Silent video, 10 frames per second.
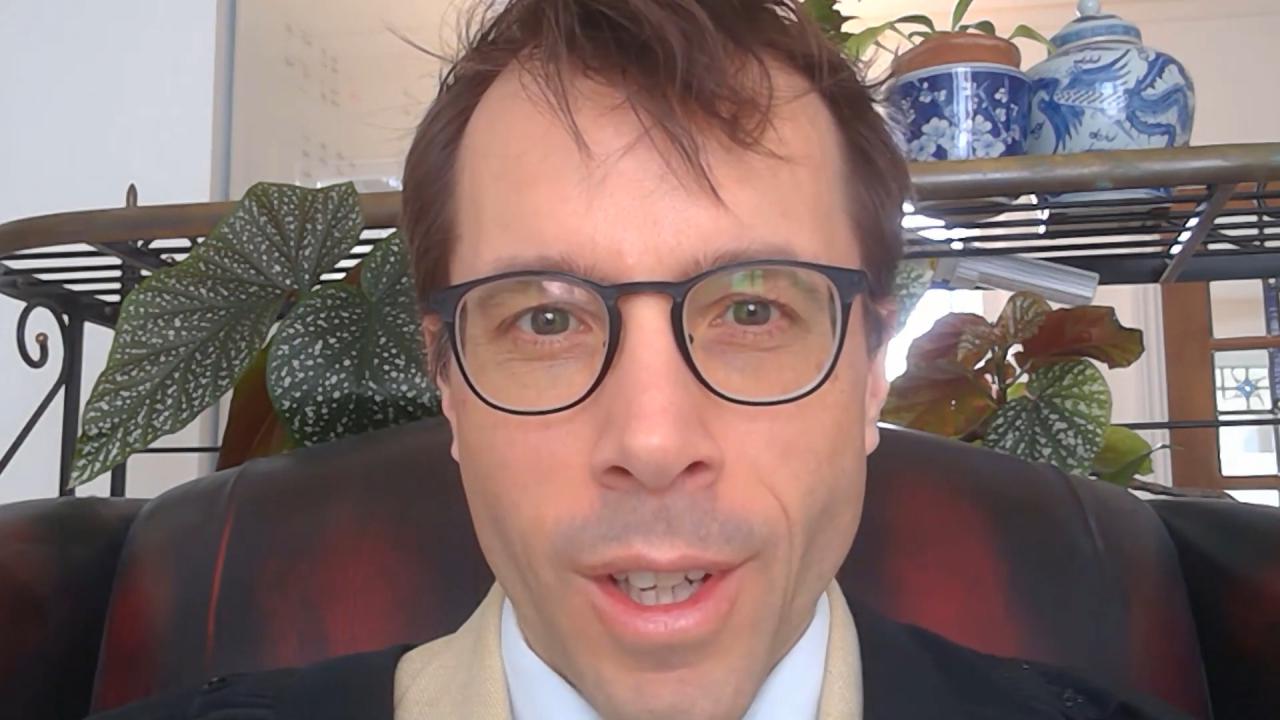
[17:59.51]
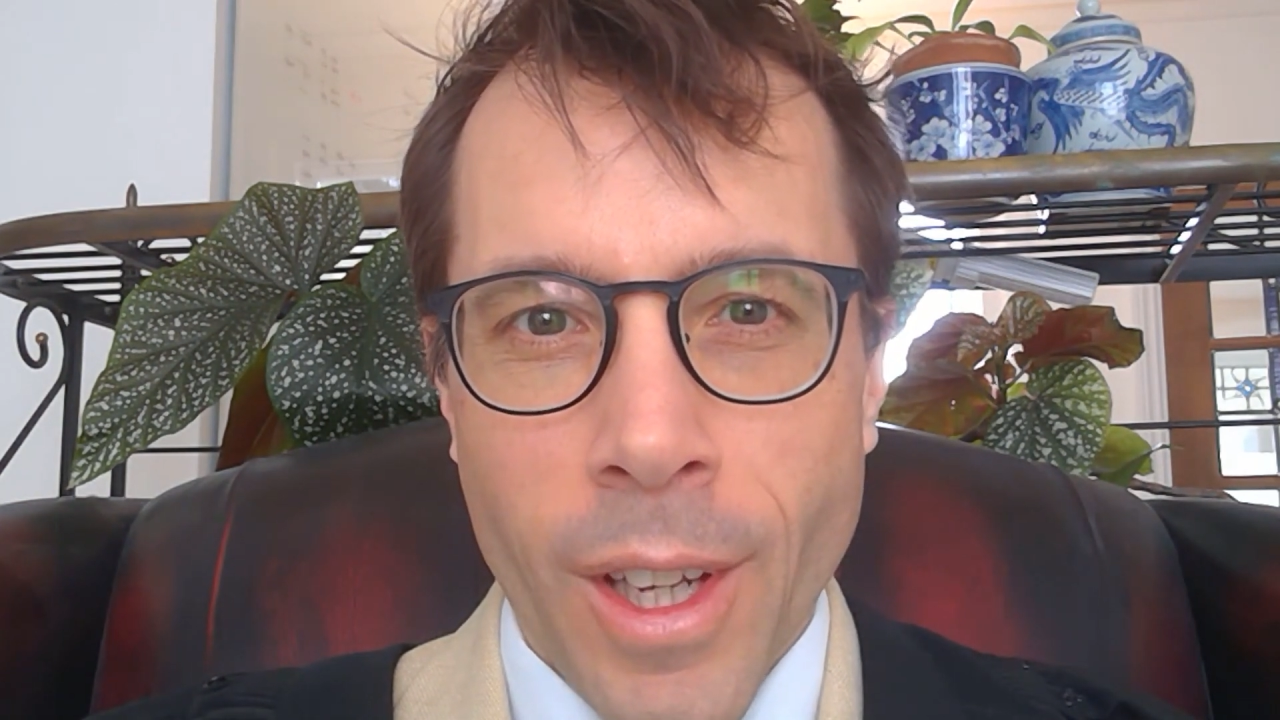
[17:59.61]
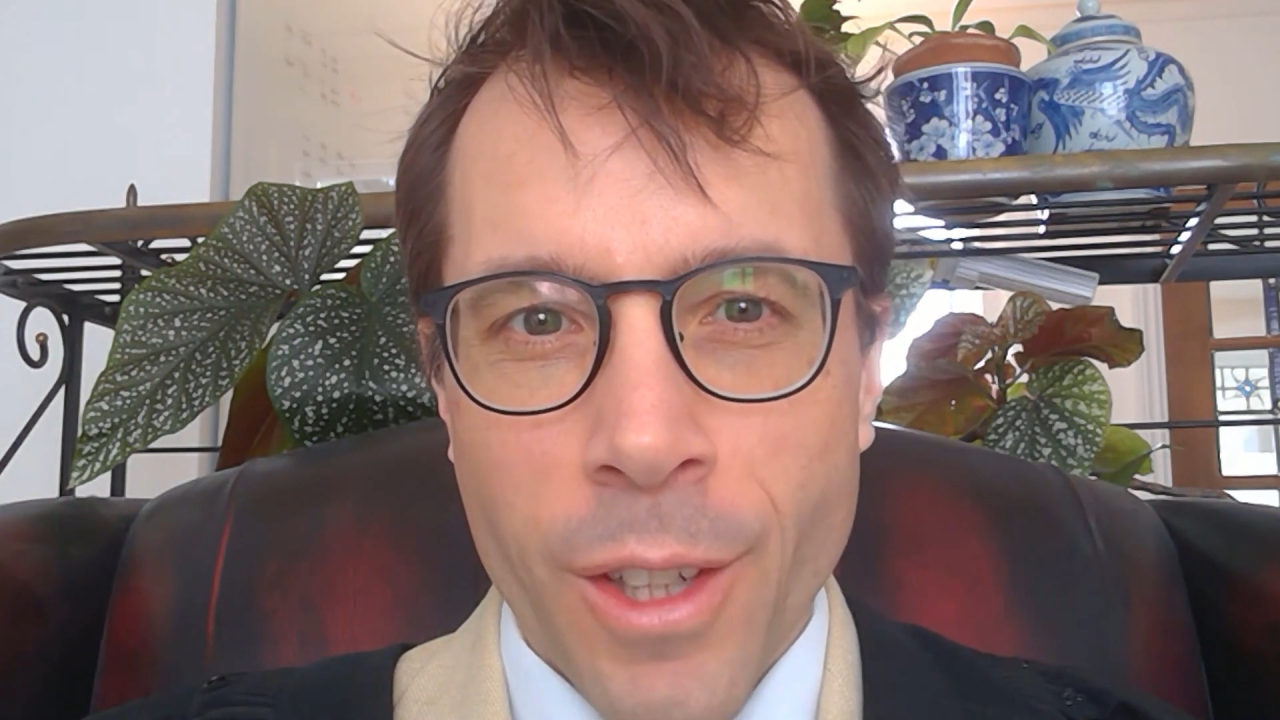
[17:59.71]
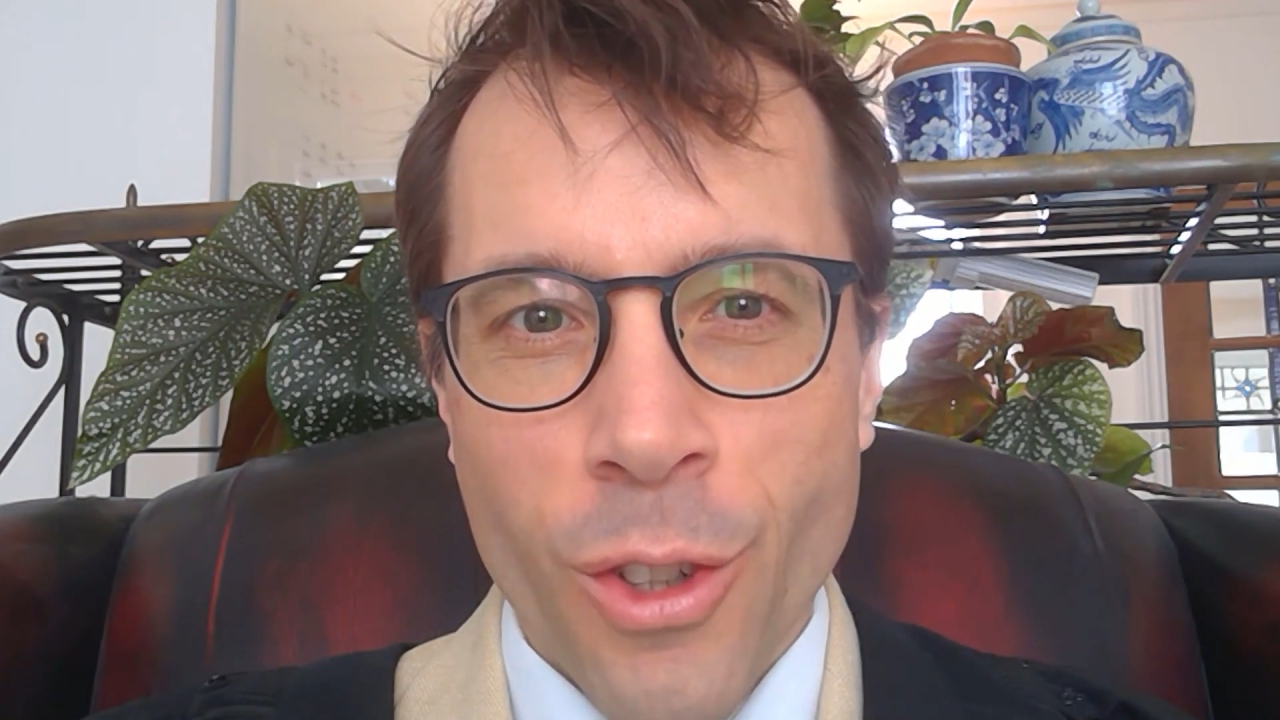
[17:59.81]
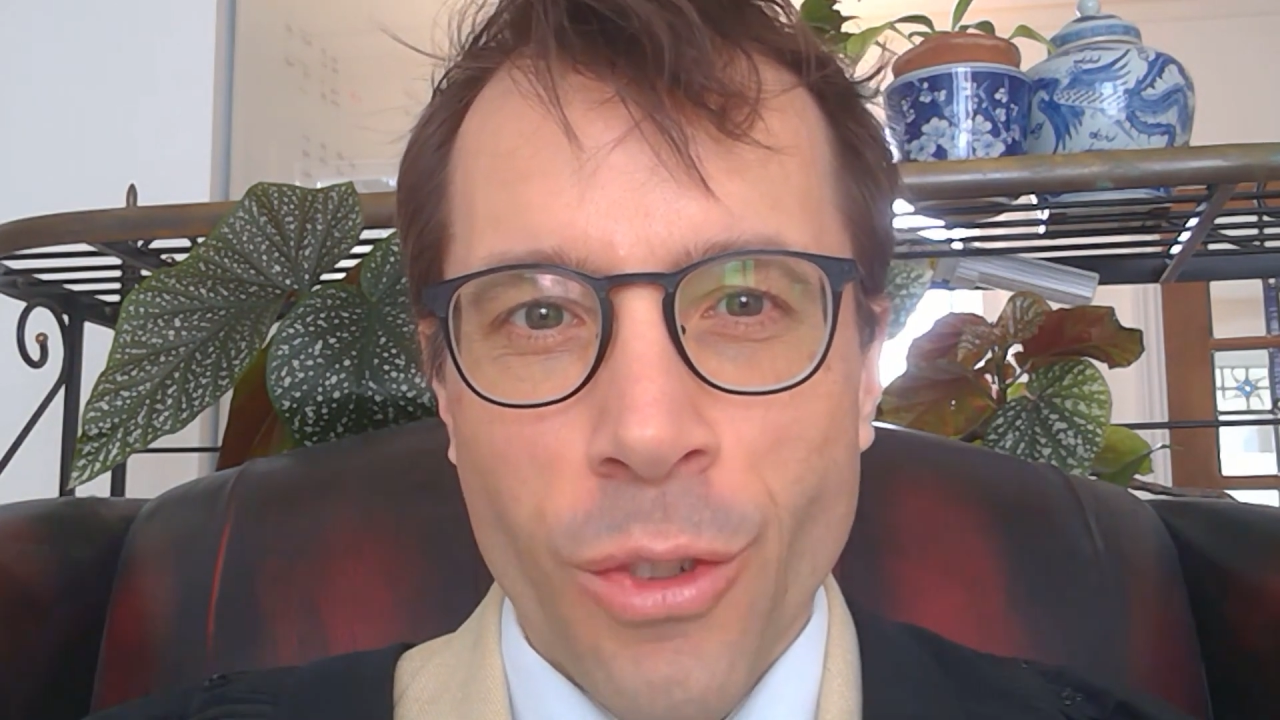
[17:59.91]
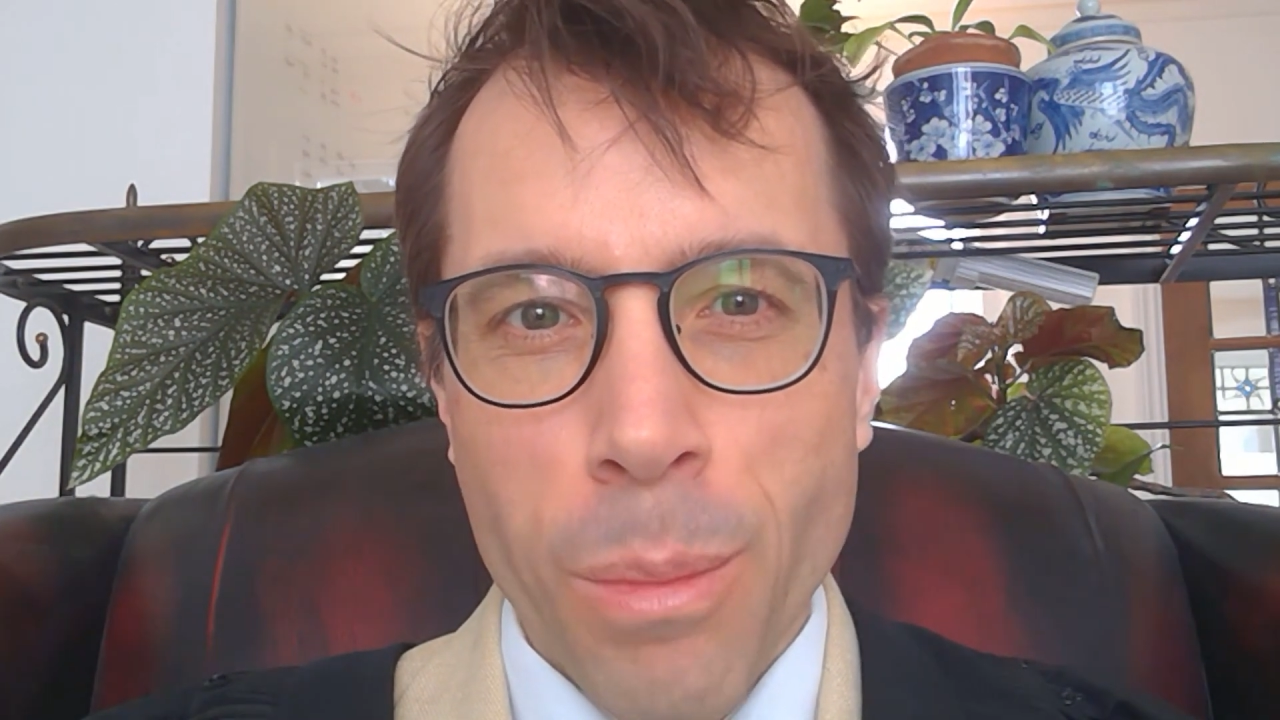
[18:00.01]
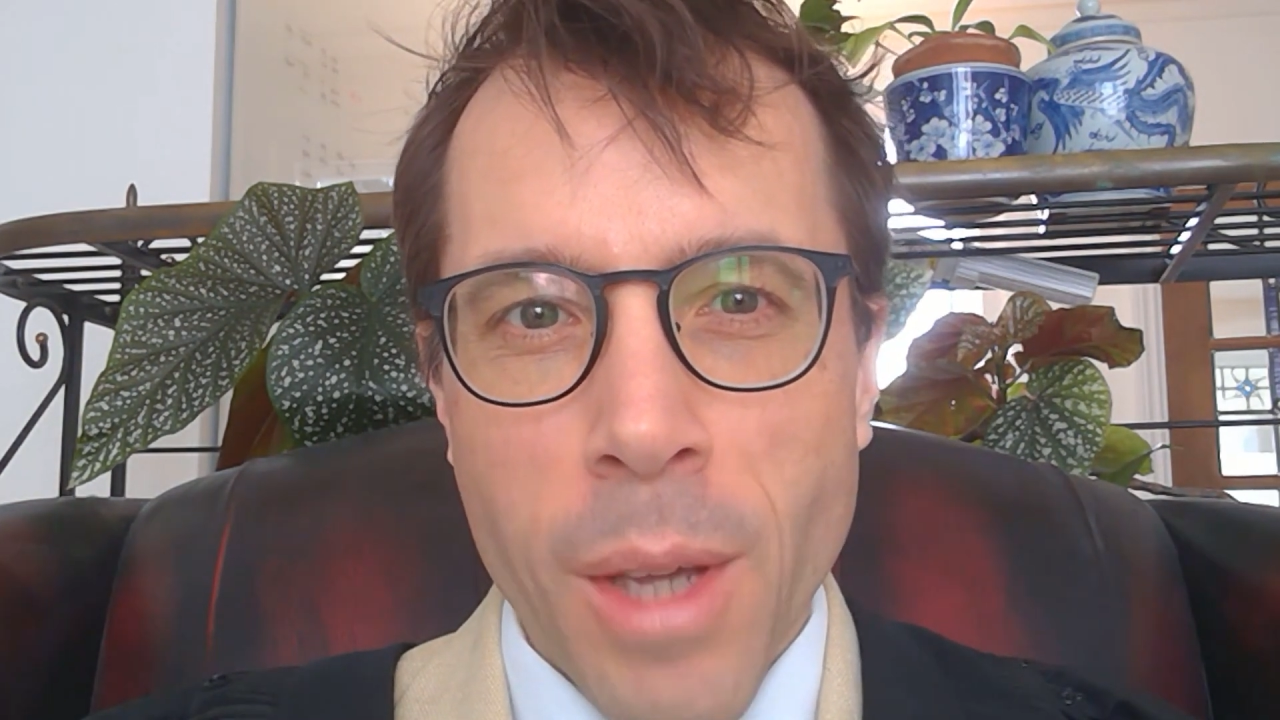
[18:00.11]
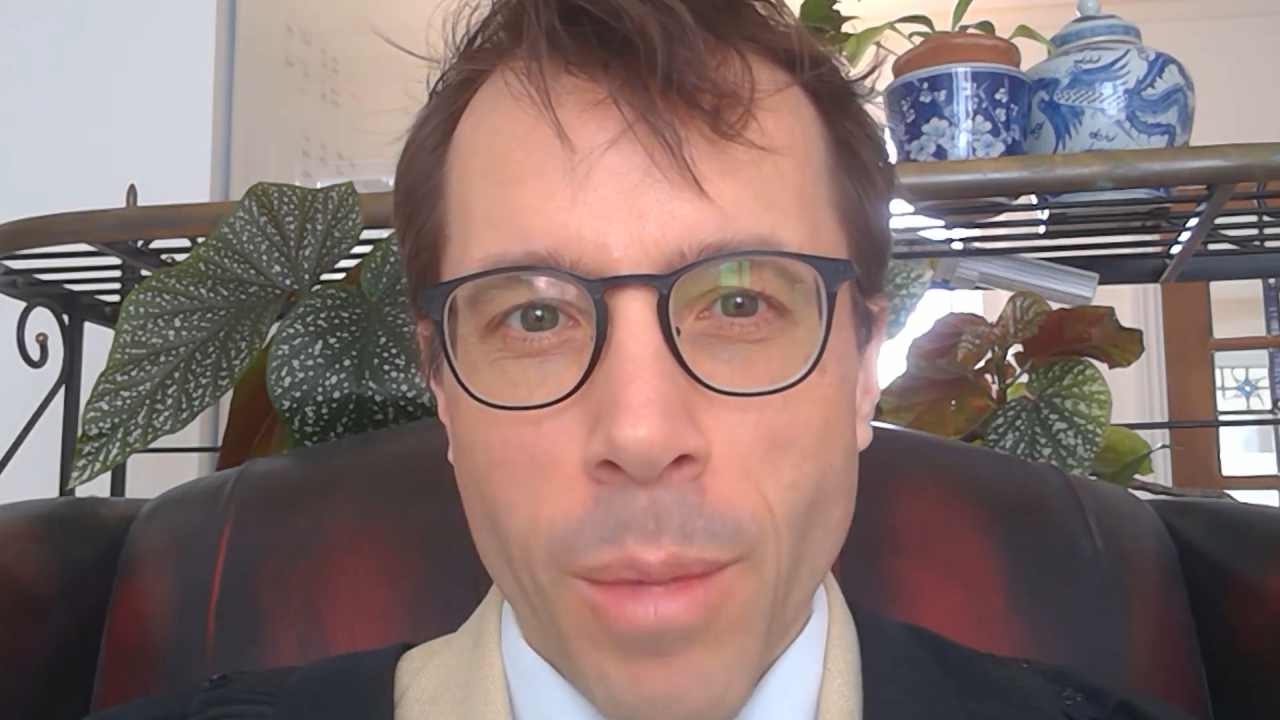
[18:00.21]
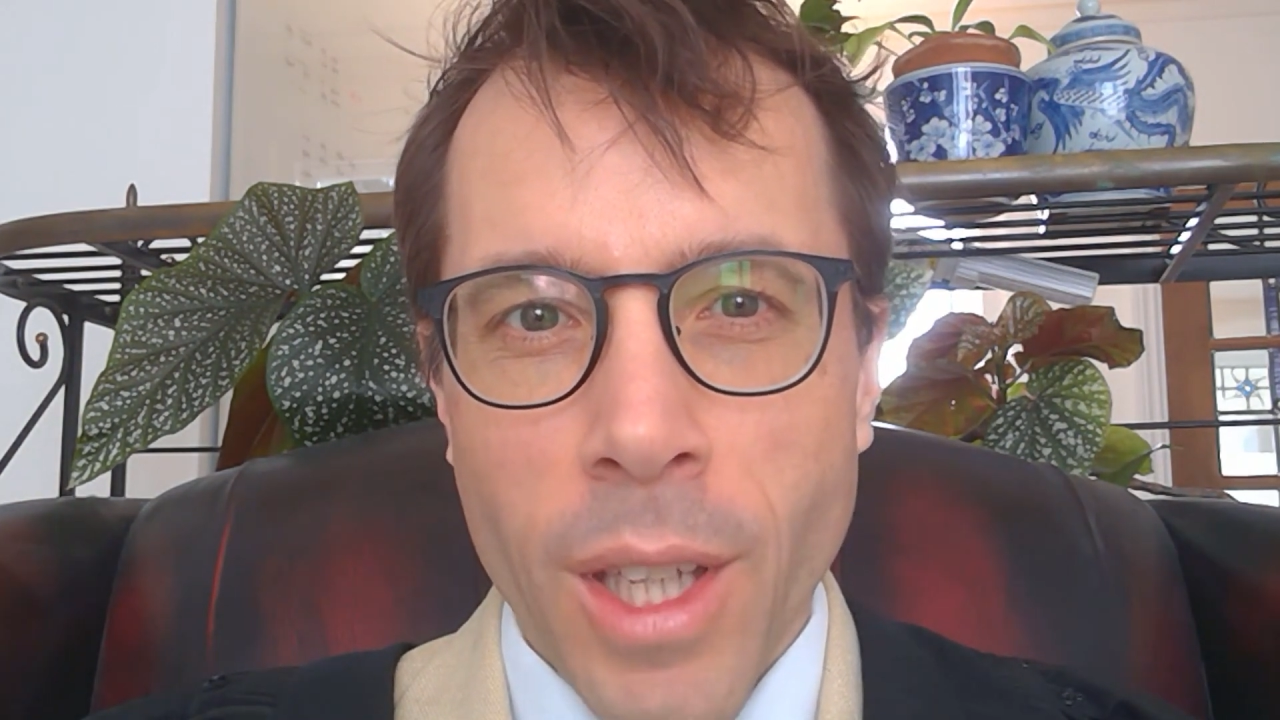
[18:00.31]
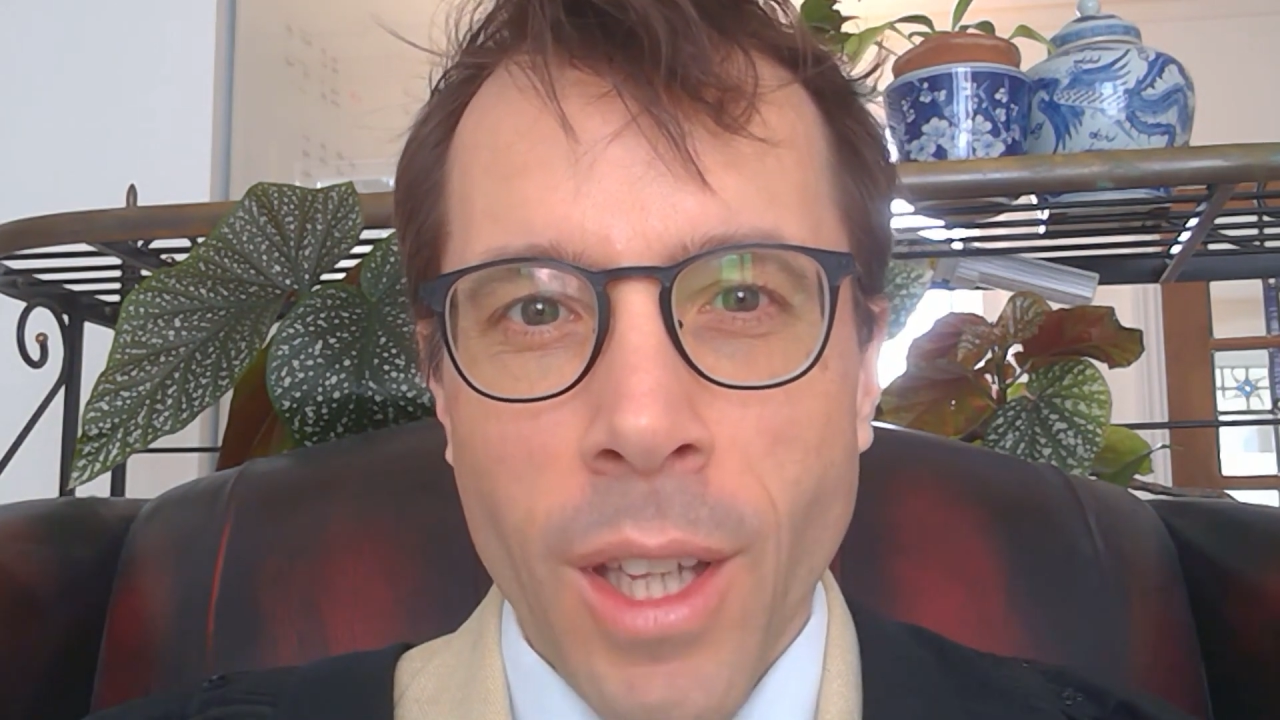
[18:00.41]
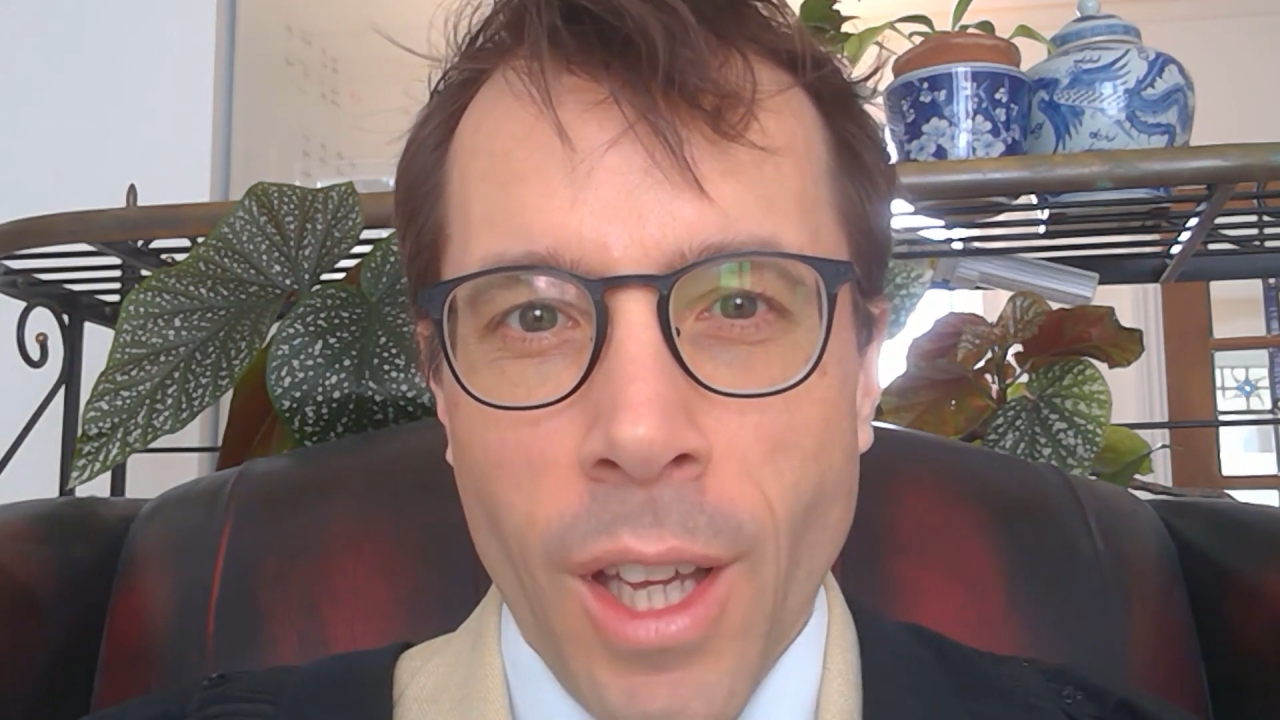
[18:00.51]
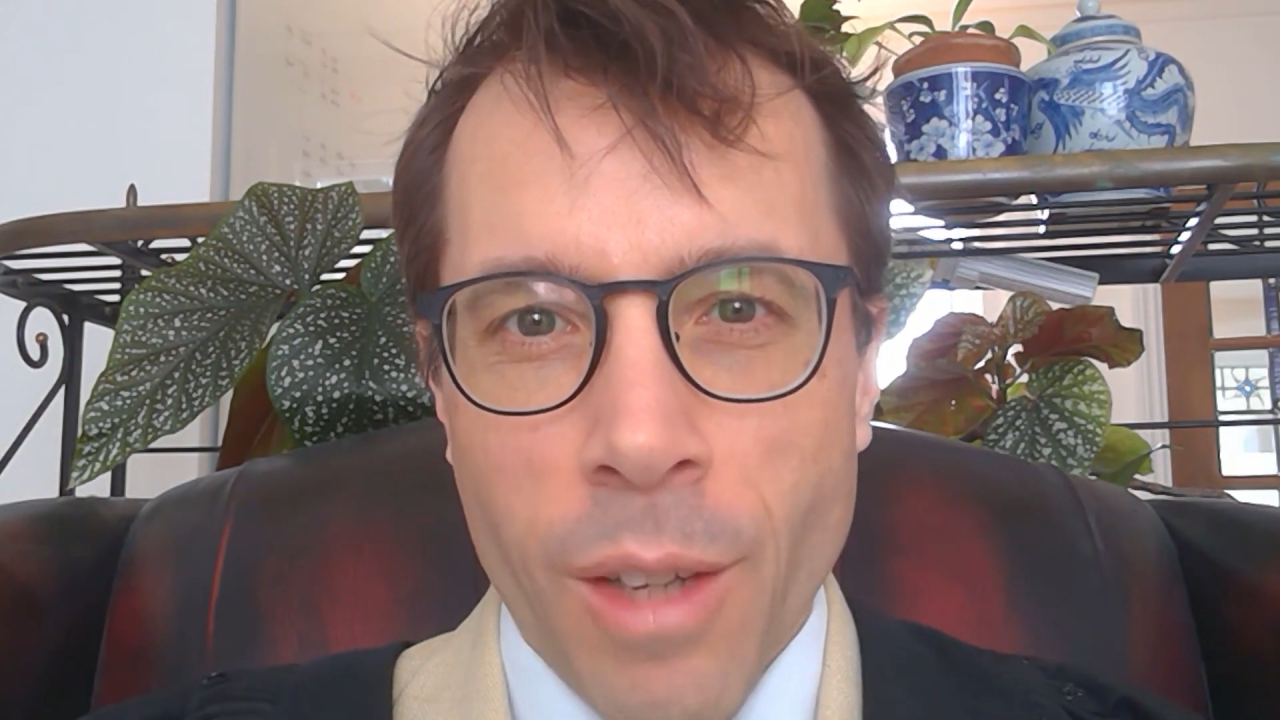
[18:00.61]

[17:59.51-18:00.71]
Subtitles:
and just maybe,